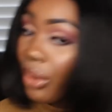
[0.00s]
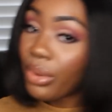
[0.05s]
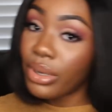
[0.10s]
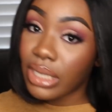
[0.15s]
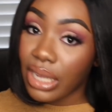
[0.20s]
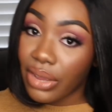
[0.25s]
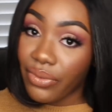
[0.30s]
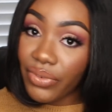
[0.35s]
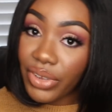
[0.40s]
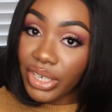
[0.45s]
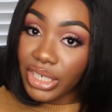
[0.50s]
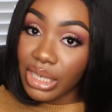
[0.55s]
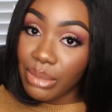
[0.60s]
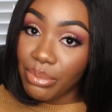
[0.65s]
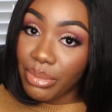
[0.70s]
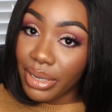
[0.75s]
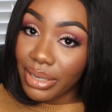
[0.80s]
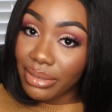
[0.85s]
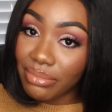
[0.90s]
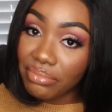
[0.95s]
I wouldn't say fishy,
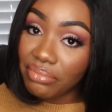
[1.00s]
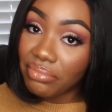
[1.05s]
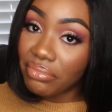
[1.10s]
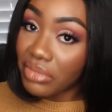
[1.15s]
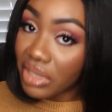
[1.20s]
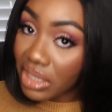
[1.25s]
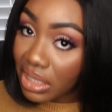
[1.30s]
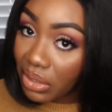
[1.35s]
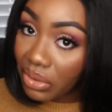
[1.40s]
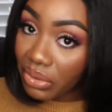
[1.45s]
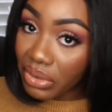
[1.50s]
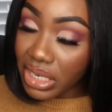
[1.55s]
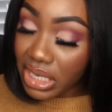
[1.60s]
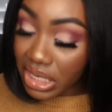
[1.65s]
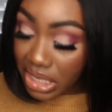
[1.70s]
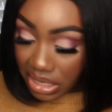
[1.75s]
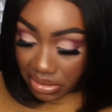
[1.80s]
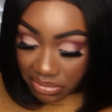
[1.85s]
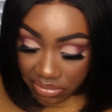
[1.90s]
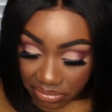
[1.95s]
but it's a little
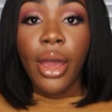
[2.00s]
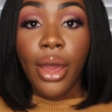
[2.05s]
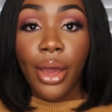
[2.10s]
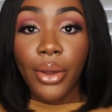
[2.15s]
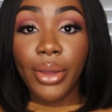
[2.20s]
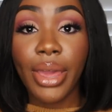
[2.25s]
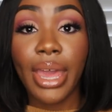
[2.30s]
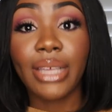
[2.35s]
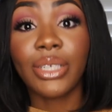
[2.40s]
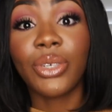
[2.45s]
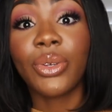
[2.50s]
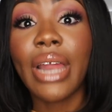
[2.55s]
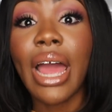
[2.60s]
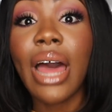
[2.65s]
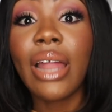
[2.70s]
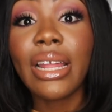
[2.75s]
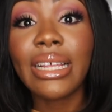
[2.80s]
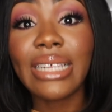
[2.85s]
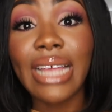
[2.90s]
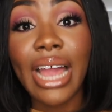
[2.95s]
risky. Okay, so
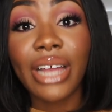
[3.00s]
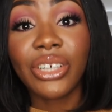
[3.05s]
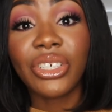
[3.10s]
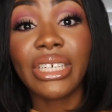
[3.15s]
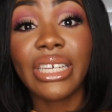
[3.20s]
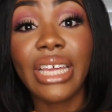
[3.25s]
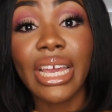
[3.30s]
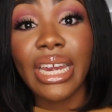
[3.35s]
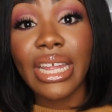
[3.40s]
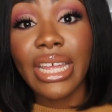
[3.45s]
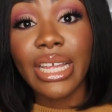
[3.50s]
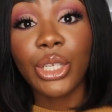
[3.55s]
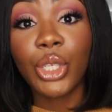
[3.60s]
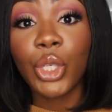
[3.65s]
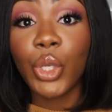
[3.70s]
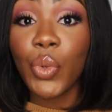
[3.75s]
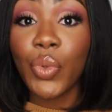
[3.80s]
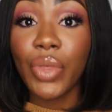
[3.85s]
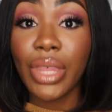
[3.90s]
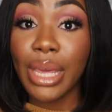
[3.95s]
now let's actually get
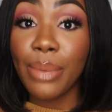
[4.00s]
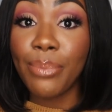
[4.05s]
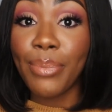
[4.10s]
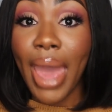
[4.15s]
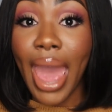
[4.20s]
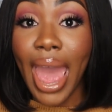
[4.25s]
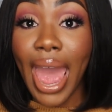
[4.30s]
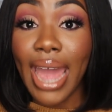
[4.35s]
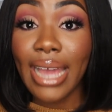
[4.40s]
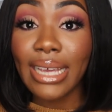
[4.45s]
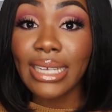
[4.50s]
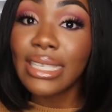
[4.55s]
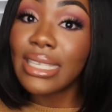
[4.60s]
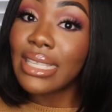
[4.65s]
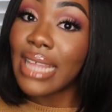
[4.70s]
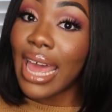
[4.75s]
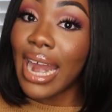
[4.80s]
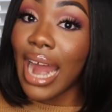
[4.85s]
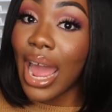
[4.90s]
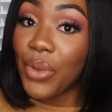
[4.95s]
into the bags
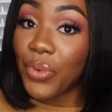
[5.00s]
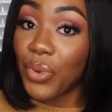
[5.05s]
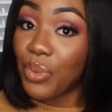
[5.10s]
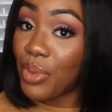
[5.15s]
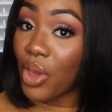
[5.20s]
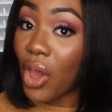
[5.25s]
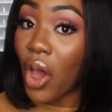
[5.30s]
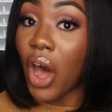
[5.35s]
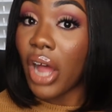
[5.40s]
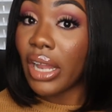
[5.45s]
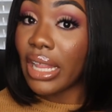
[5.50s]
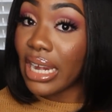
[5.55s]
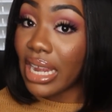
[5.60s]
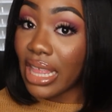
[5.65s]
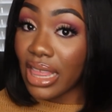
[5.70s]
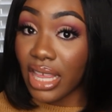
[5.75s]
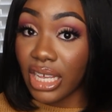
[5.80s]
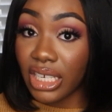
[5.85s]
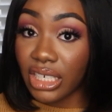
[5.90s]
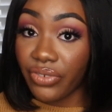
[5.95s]
that I will be hauling
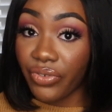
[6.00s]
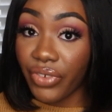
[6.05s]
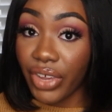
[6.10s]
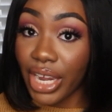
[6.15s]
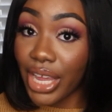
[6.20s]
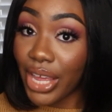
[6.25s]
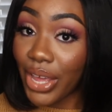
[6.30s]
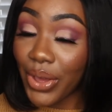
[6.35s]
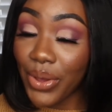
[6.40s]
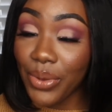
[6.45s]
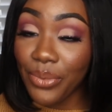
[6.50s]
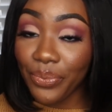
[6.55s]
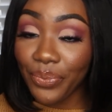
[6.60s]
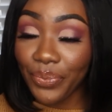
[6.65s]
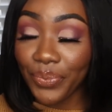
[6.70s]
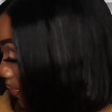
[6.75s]
in this video.